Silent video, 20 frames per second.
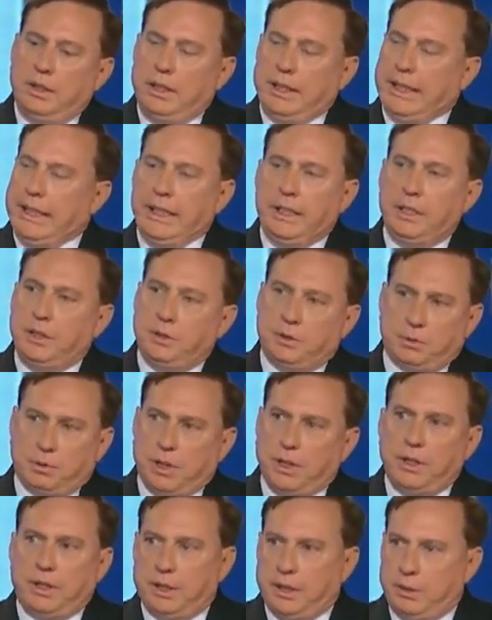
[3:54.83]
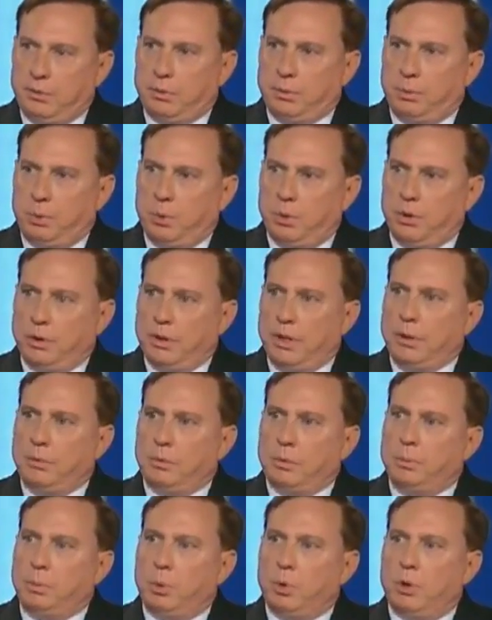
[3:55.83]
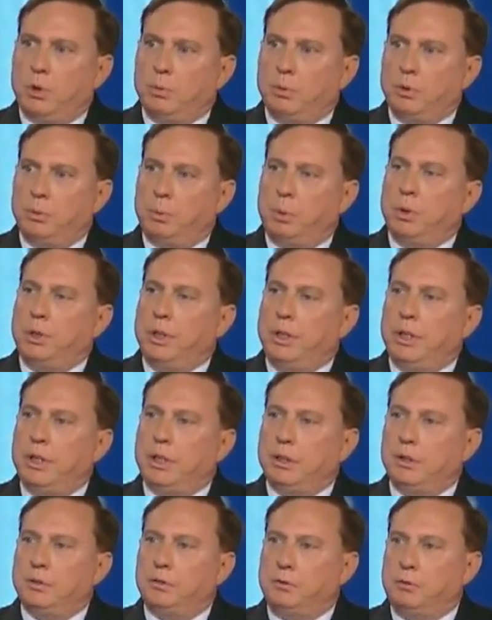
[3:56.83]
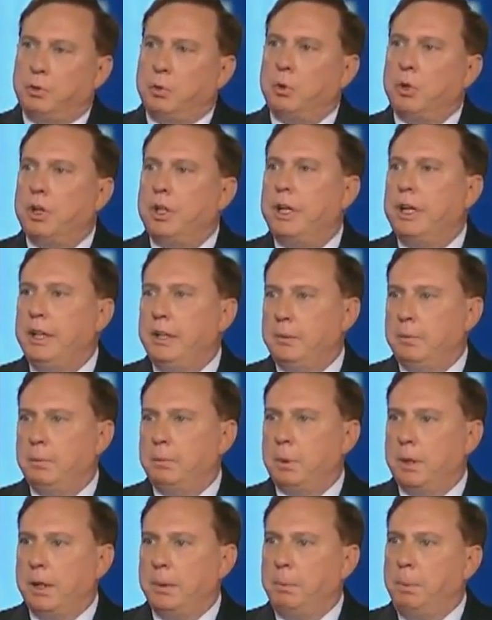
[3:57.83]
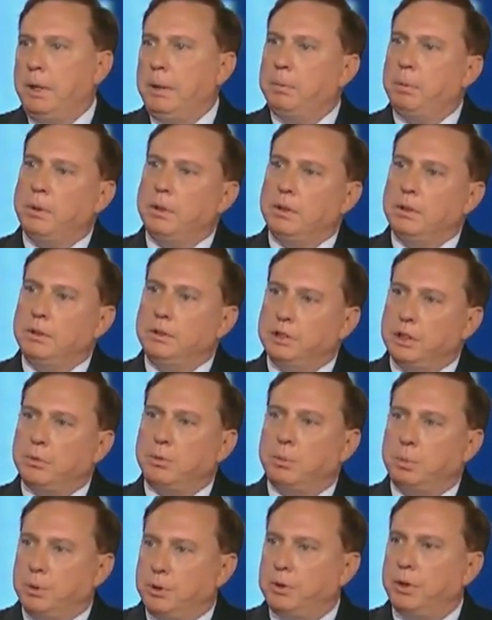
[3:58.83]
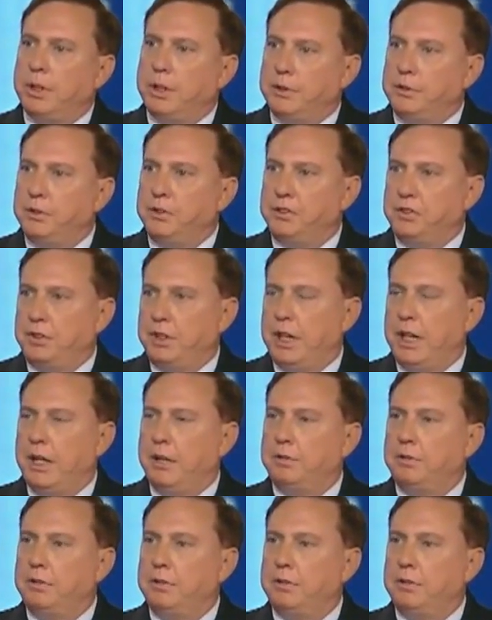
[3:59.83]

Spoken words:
He didn't write that report. That report was put together for him by people in General Petraeus' staff.